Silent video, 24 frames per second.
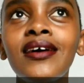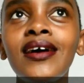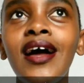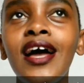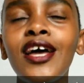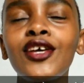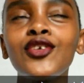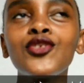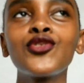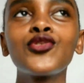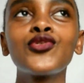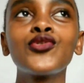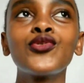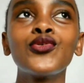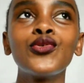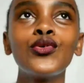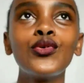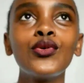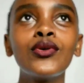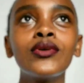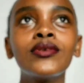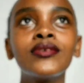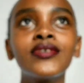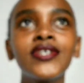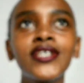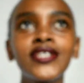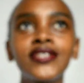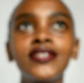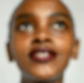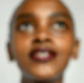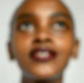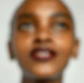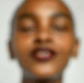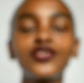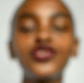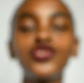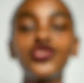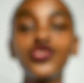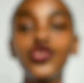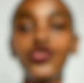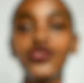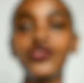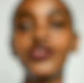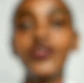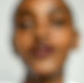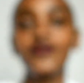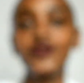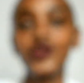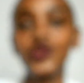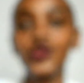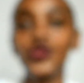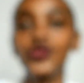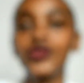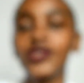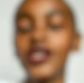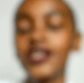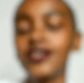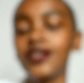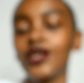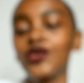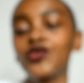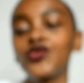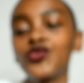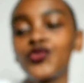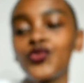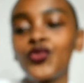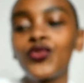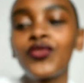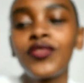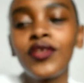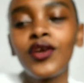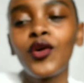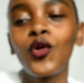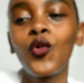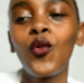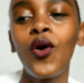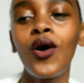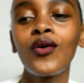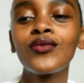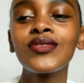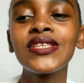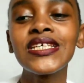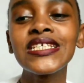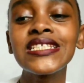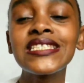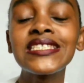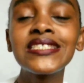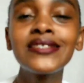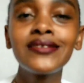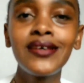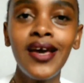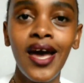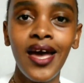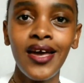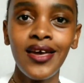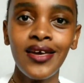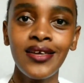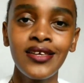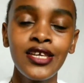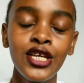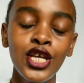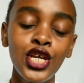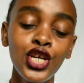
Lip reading: I used to read this Joseph story and I used to think, wow, this guy